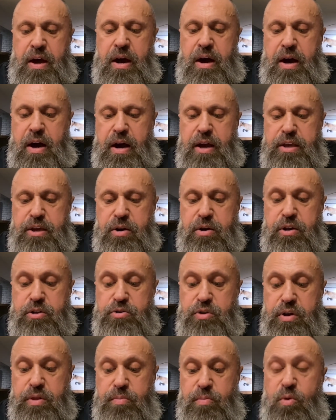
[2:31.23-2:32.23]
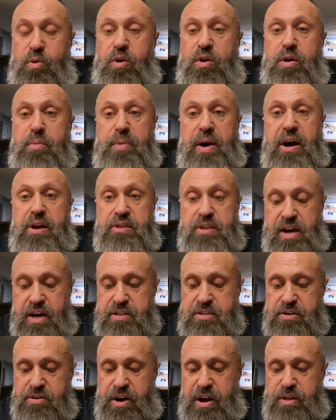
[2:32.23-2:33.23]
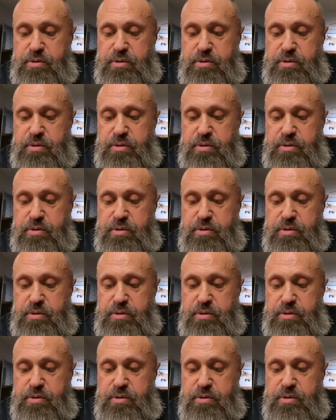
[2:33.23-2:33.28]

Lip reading: You can read more about Dr.